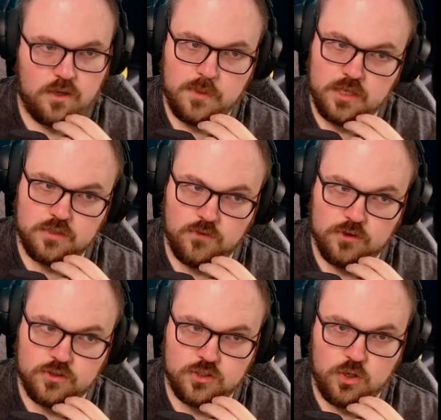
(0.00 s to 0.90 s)
Some of these
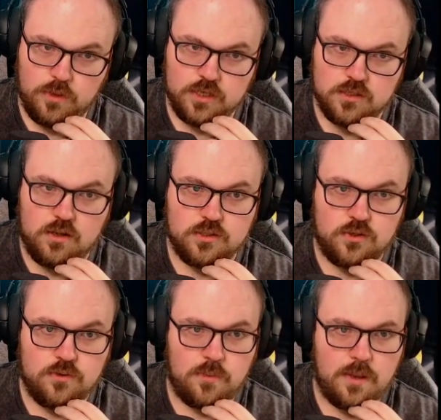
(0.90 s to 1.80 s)
versions do play
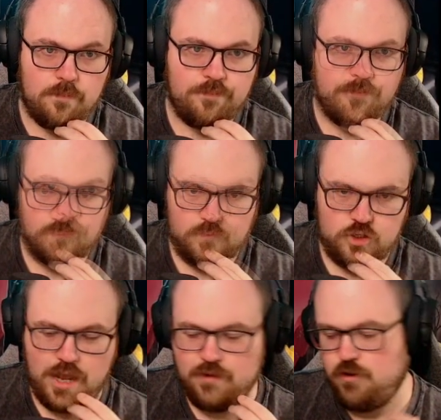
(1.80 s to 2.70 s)
Solitude, but
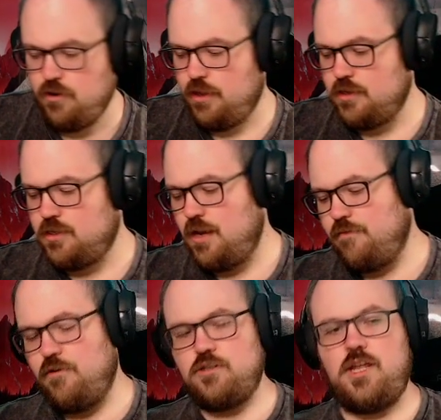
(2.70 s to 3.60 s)
yeah, you get to see
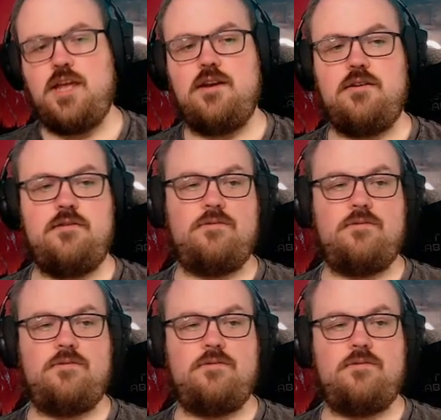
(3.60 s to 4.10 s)
it firsthand.